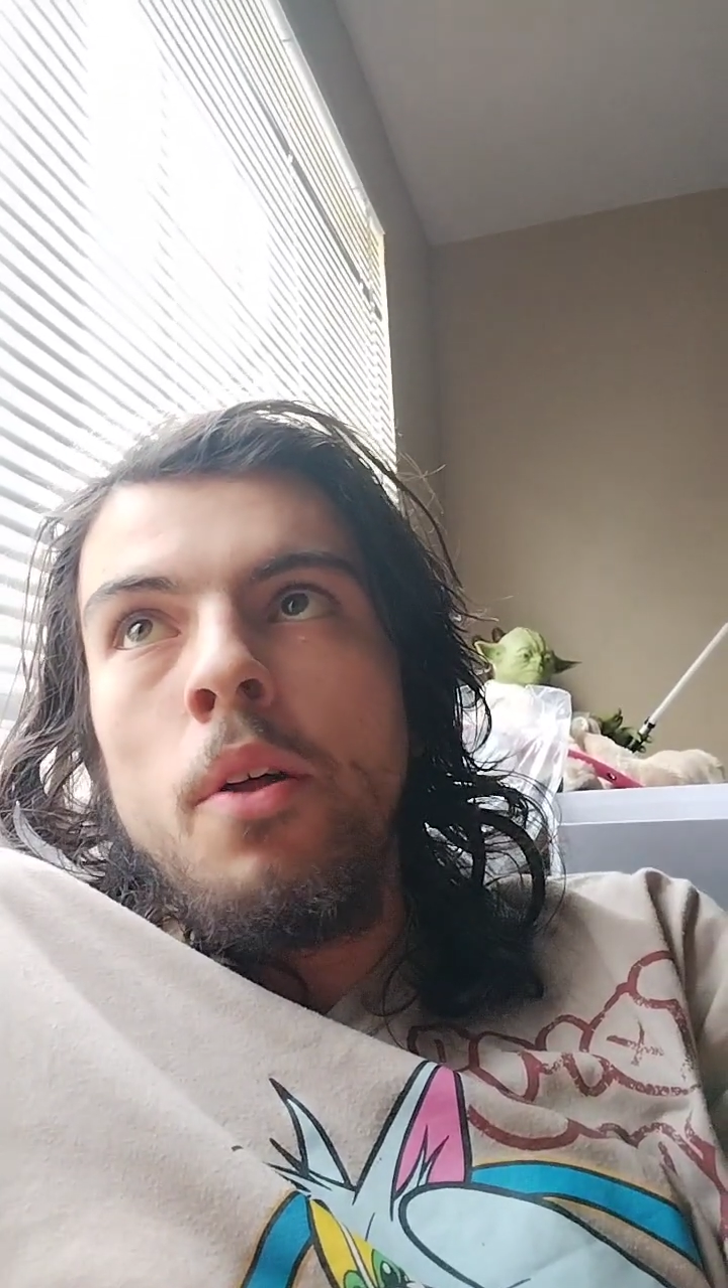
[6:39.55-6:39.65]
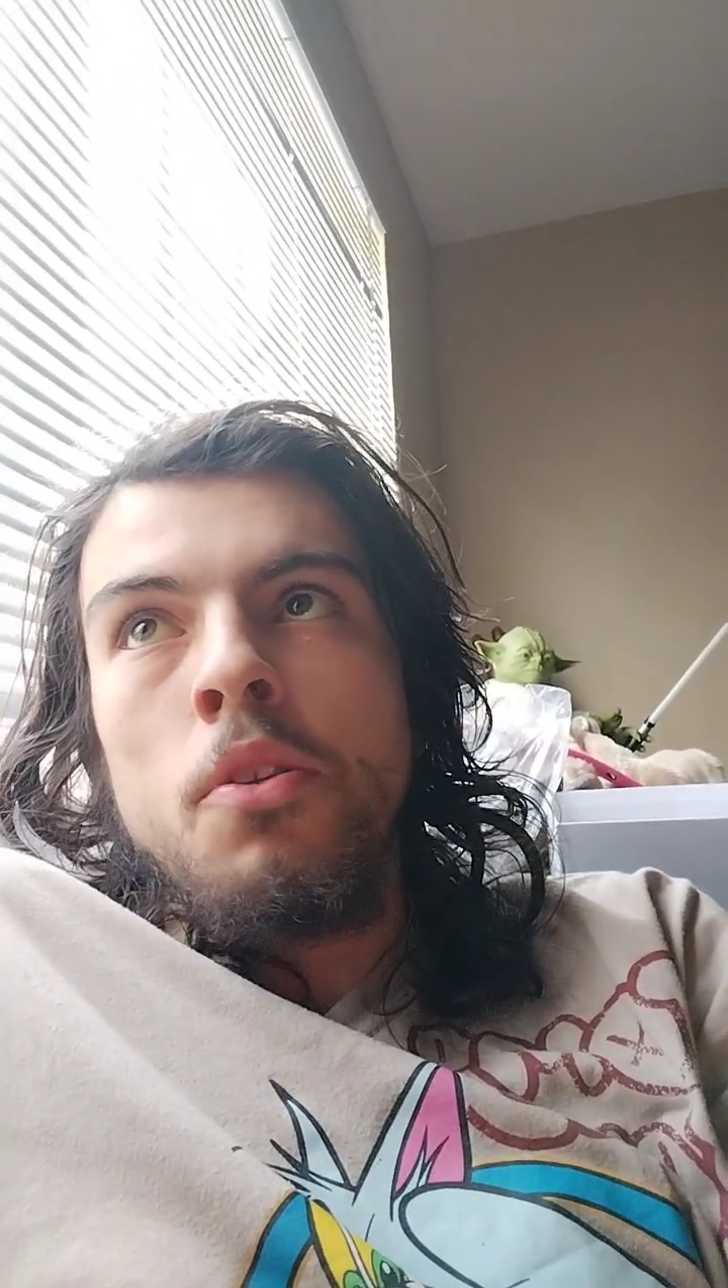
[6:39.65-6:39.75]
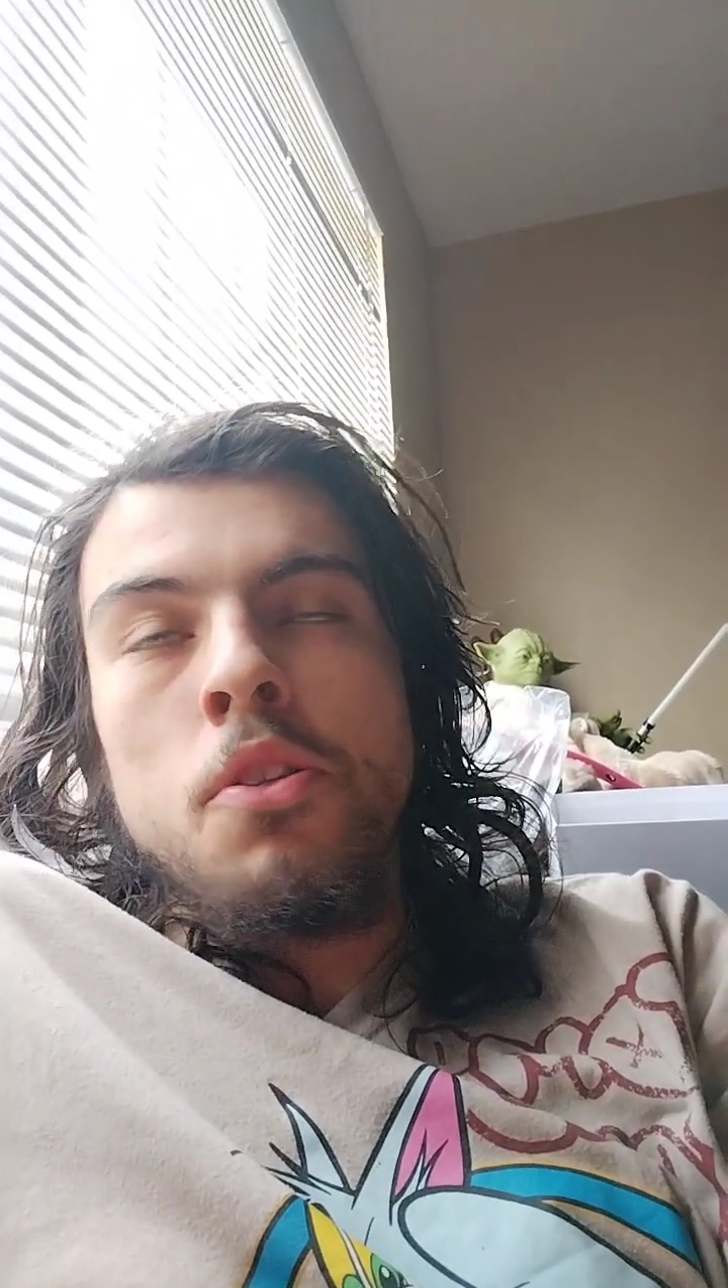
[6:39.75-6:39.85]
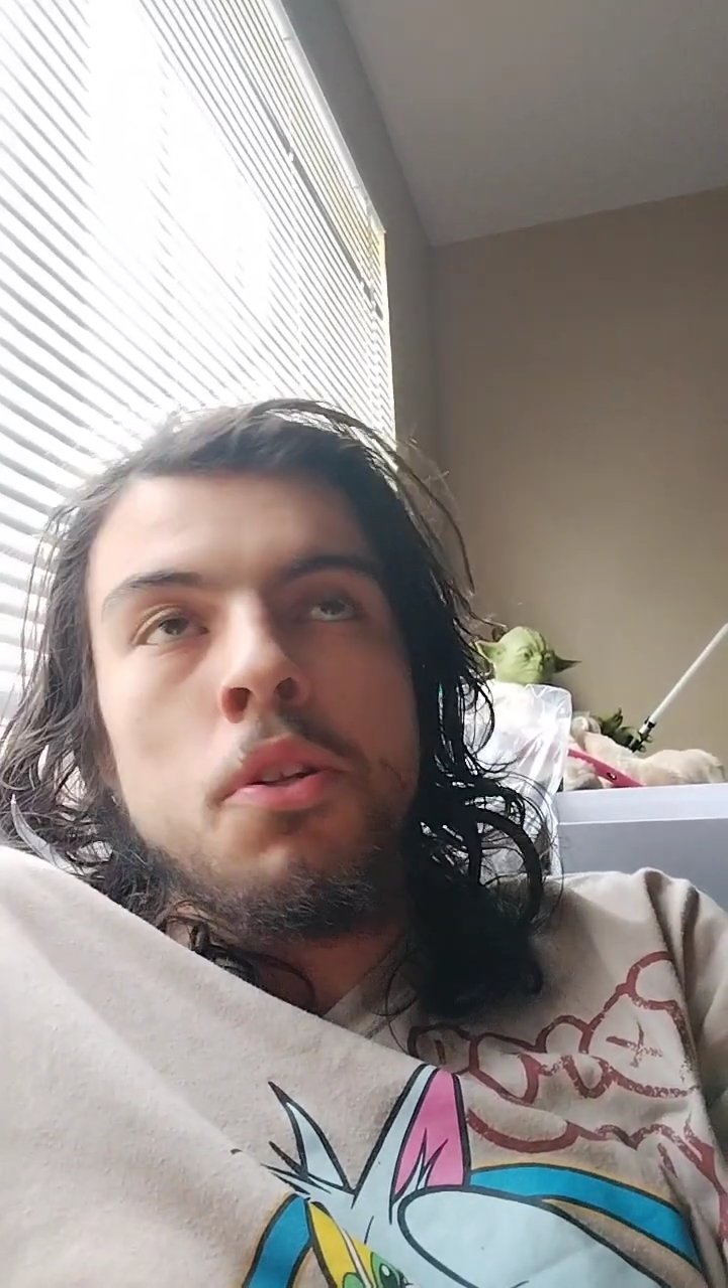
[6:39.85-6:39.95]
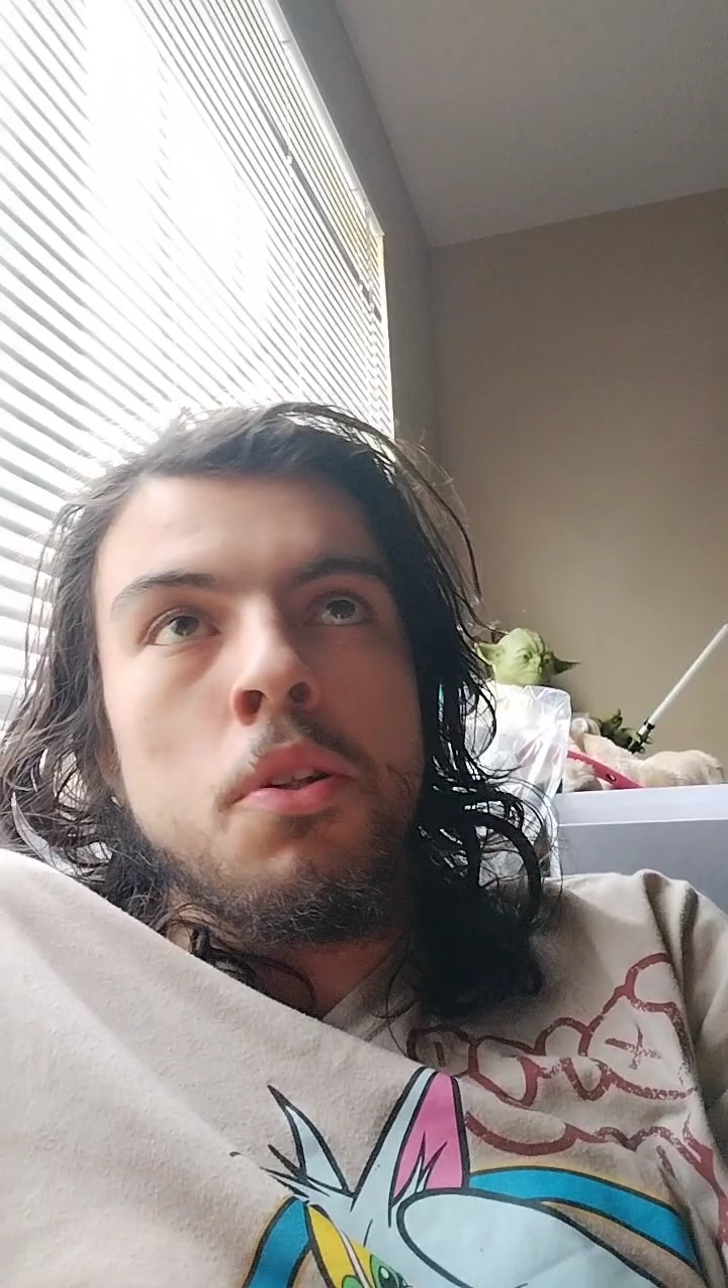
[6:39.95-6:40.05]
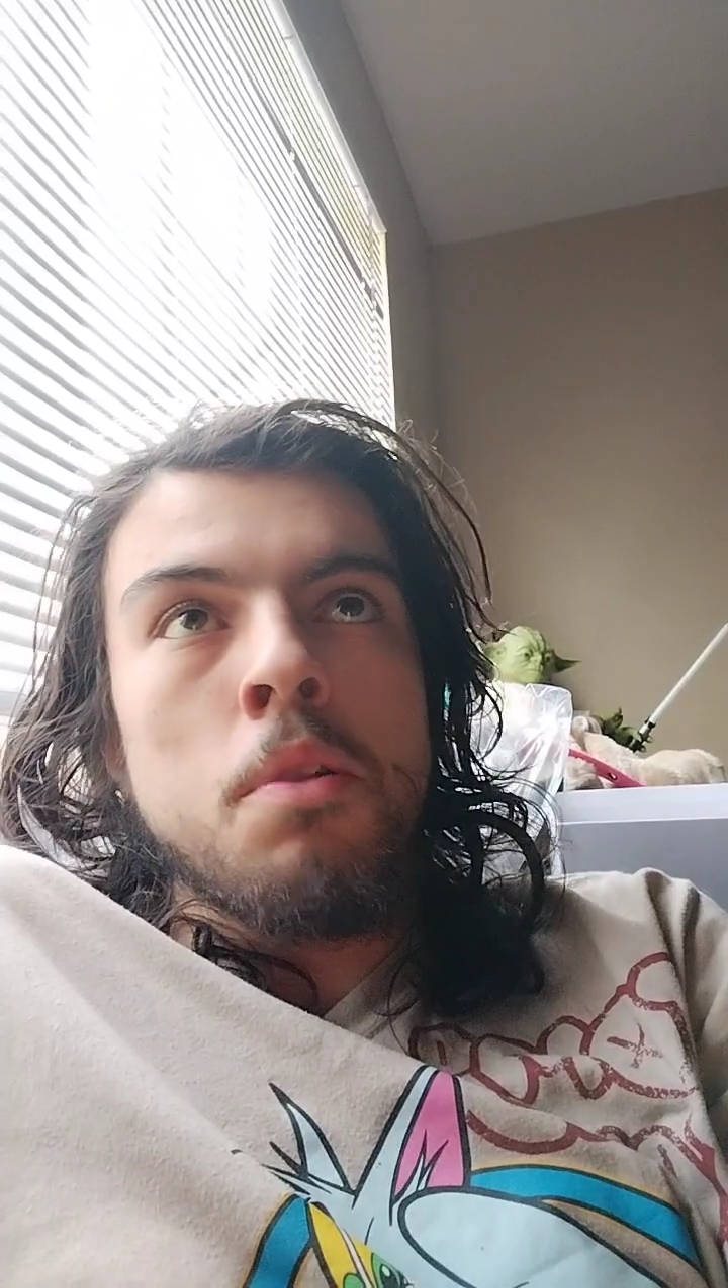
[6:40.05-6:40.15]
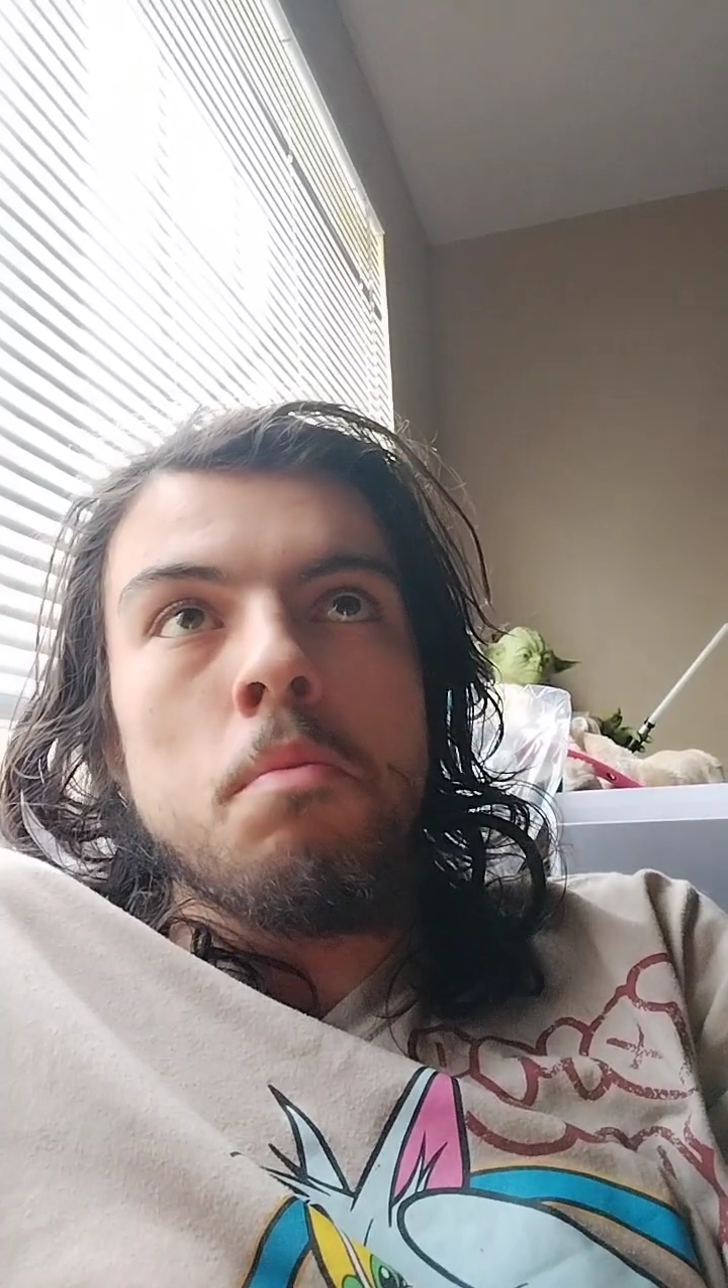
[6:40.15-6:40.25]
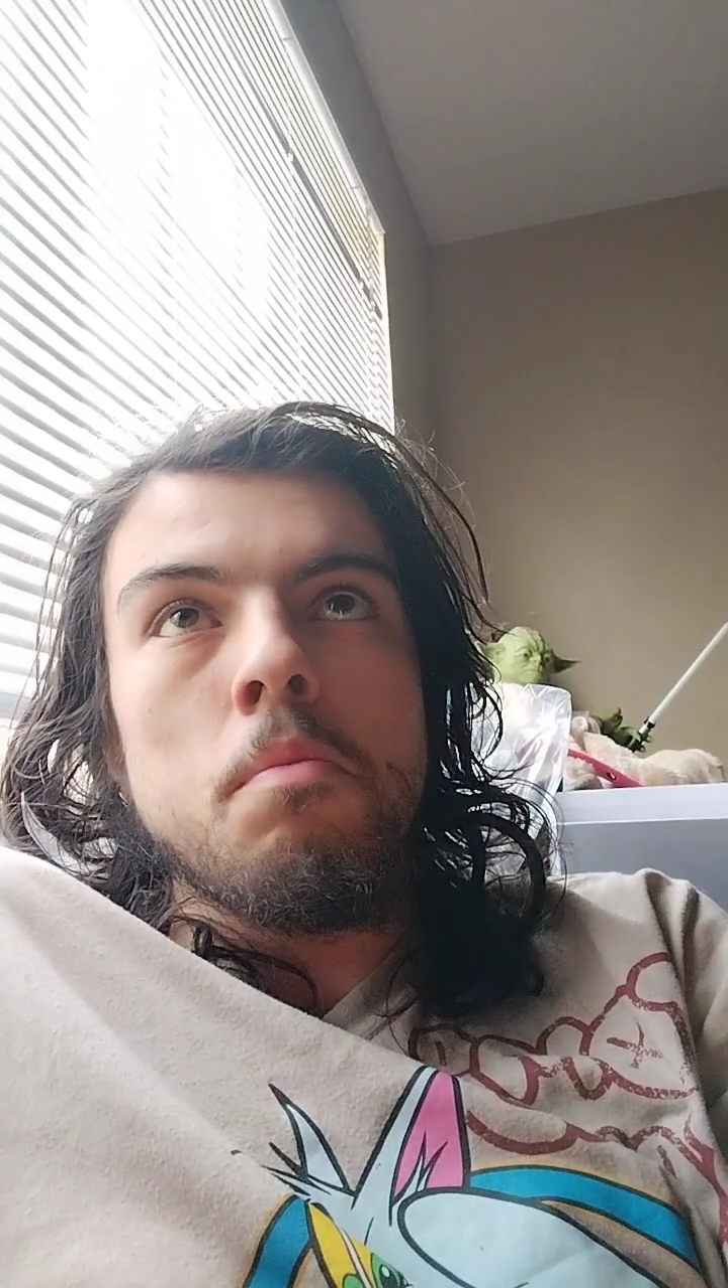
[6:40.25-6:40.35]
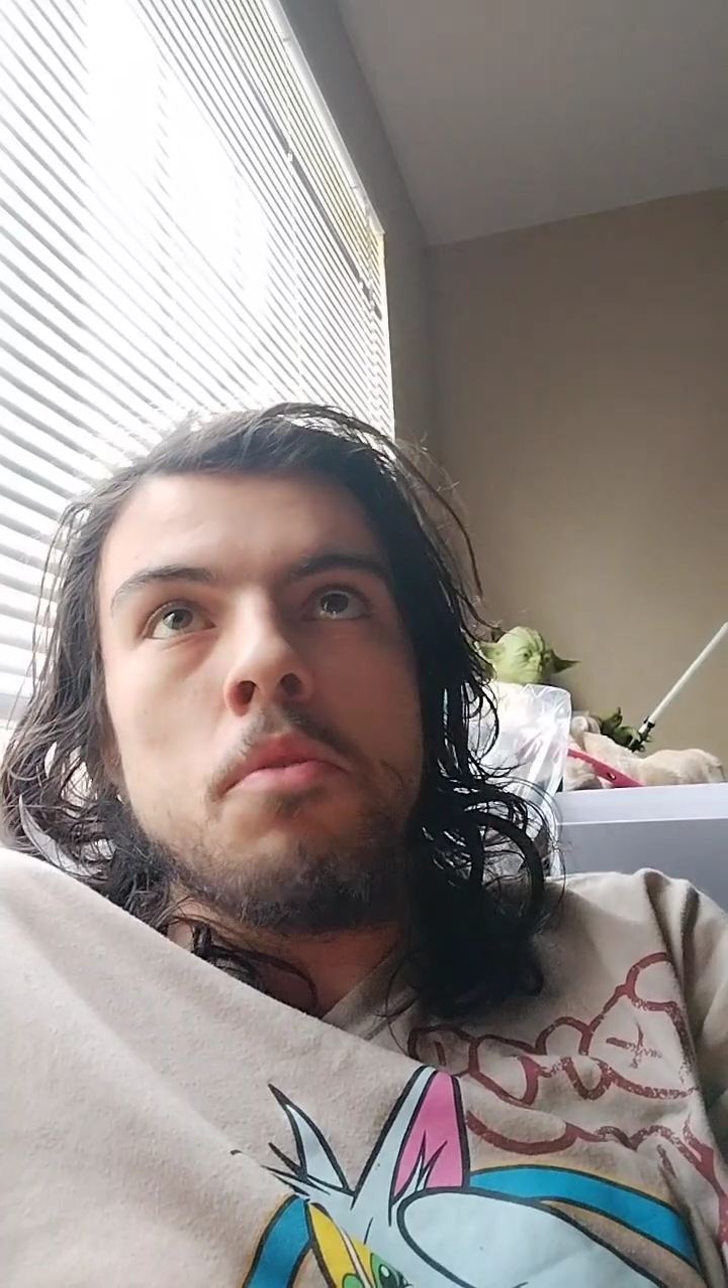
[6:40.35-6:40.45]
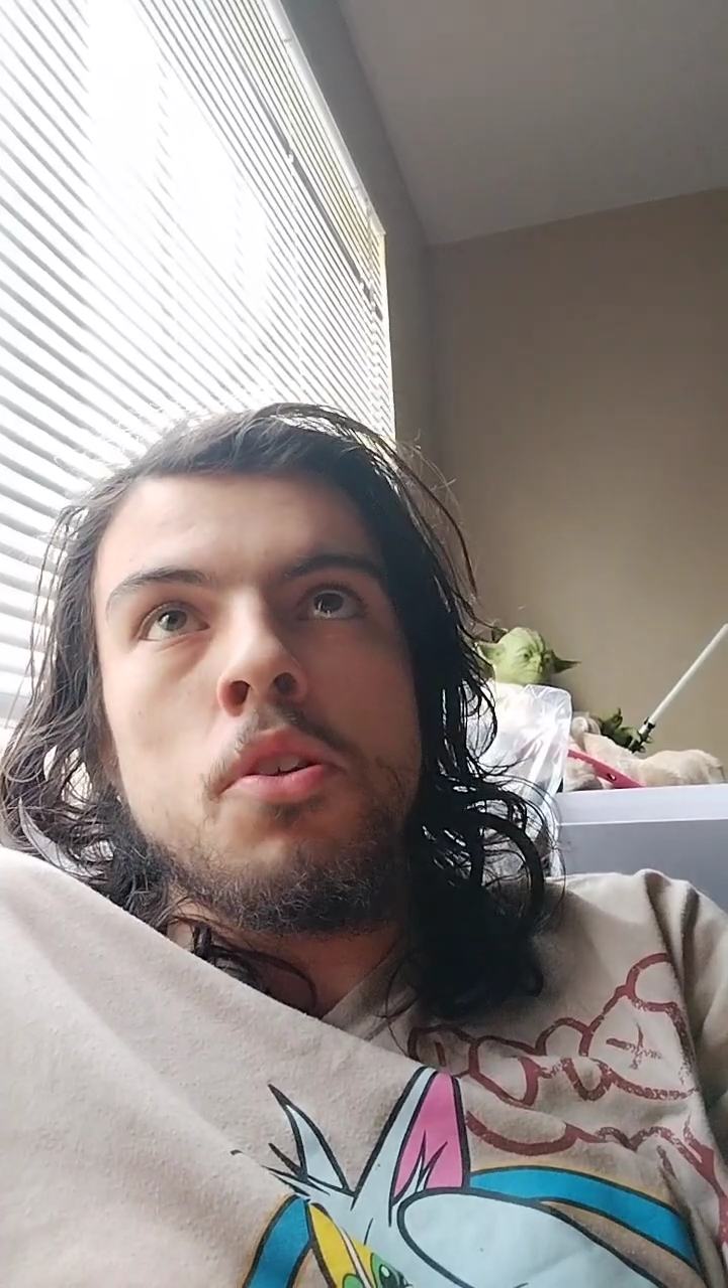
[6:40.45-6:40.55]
I'll still